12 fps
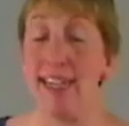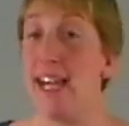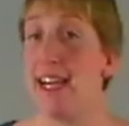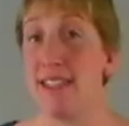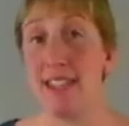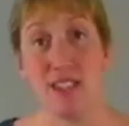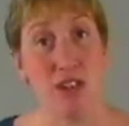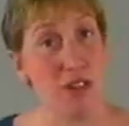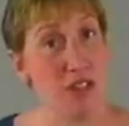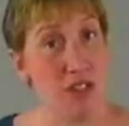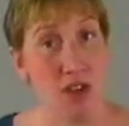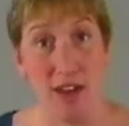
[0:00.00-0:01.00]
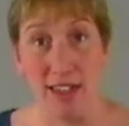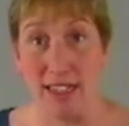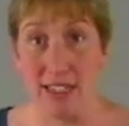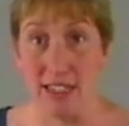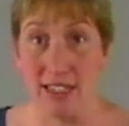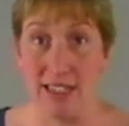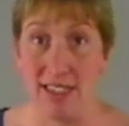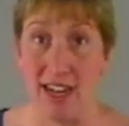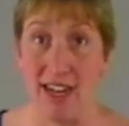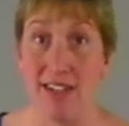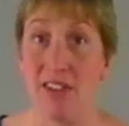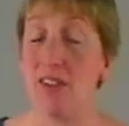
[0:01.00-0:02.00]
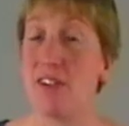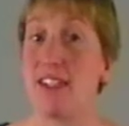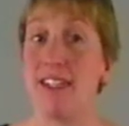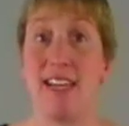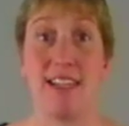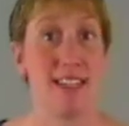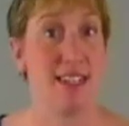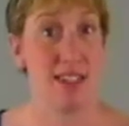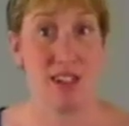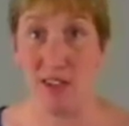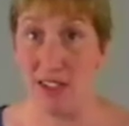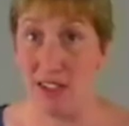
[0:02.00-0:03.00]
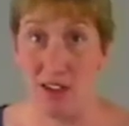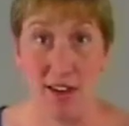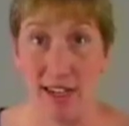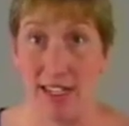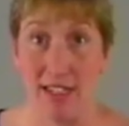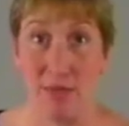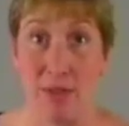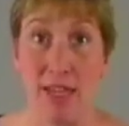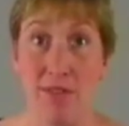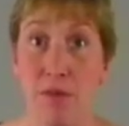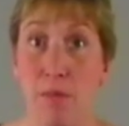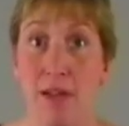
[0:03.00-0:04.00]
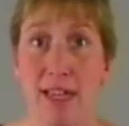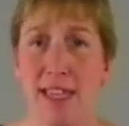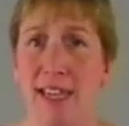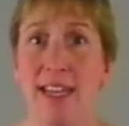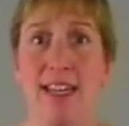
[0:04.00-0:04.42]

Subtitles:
and as I started talking to designers, and as I started talking with everybody,